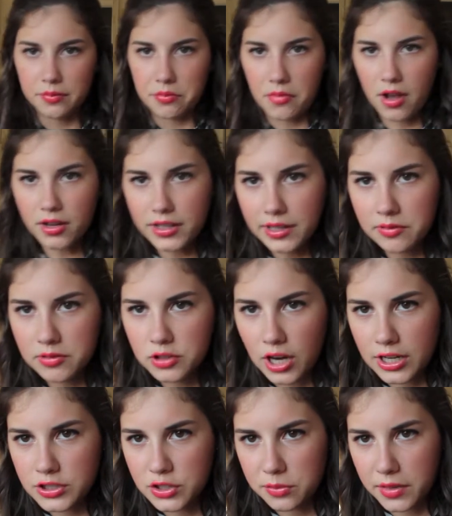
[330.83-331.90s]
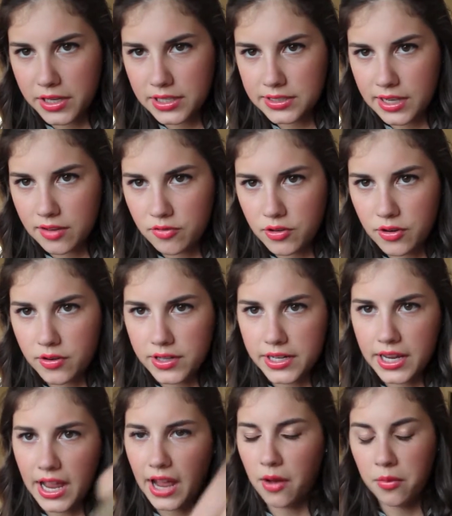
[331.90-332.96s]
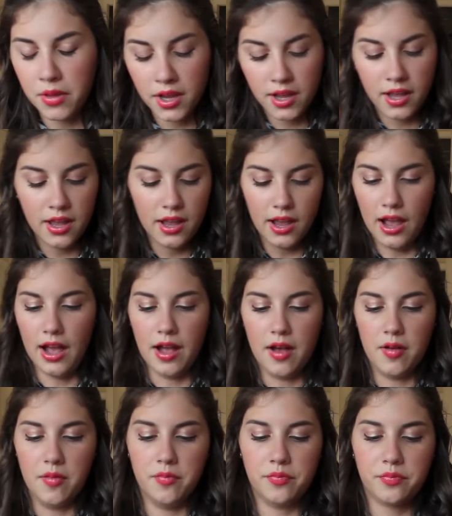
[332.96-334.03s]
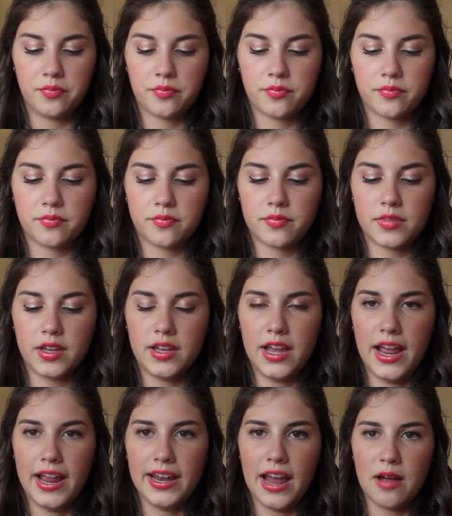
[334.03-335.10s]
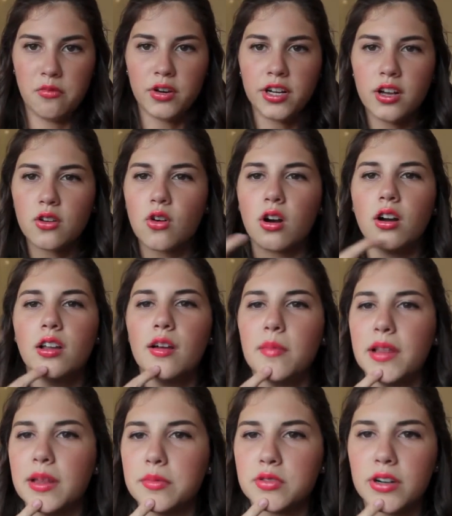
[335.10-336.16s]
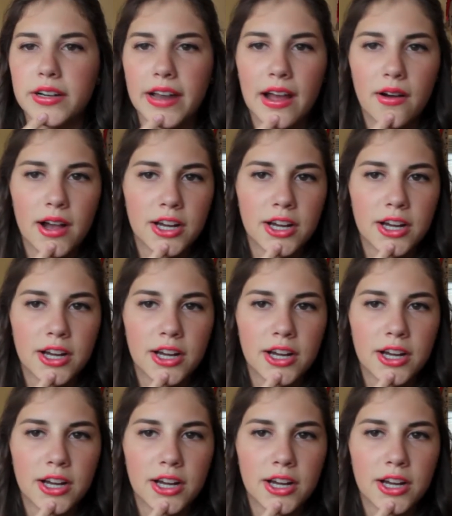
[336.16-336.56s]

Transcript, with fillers: Not going to even try zooming because I have no idea how. Um, and I'm wearing a coral on my lips right now.